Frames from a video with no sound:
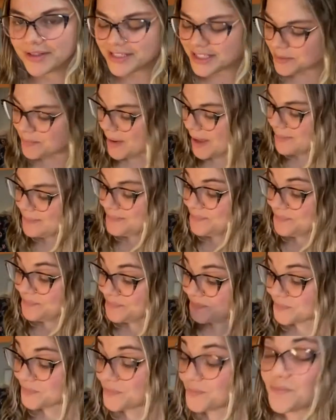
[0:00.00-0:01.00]
But
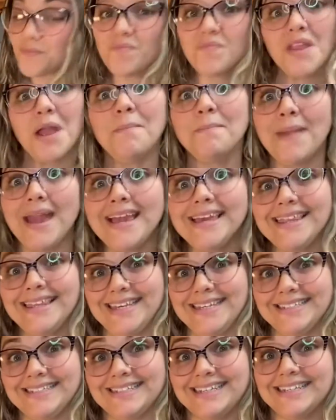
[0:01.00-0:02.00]
make
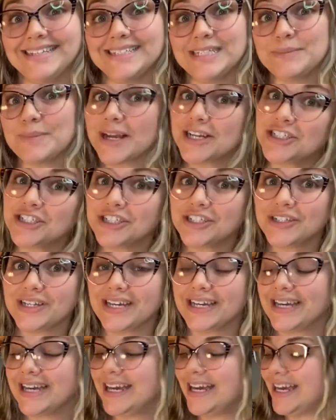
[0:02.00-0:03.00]
these,
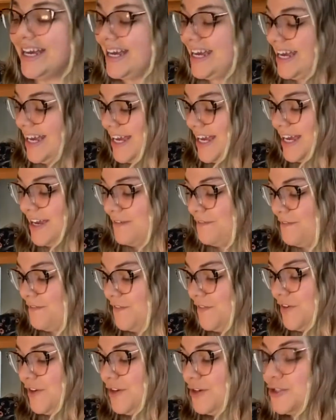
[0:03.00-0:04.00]
especially if
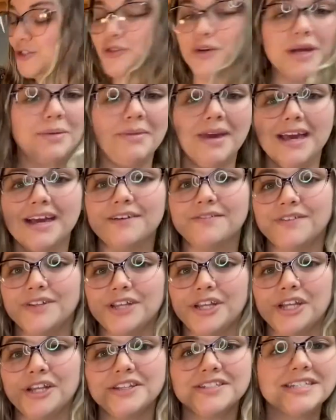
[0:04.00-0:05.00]
you're dreaming of a
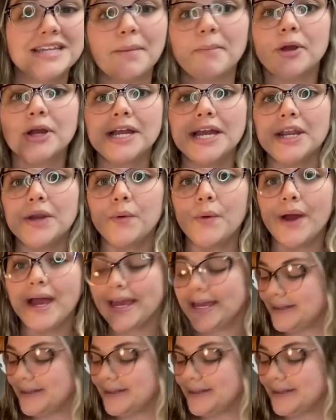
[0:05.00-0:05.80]
little summer getaway.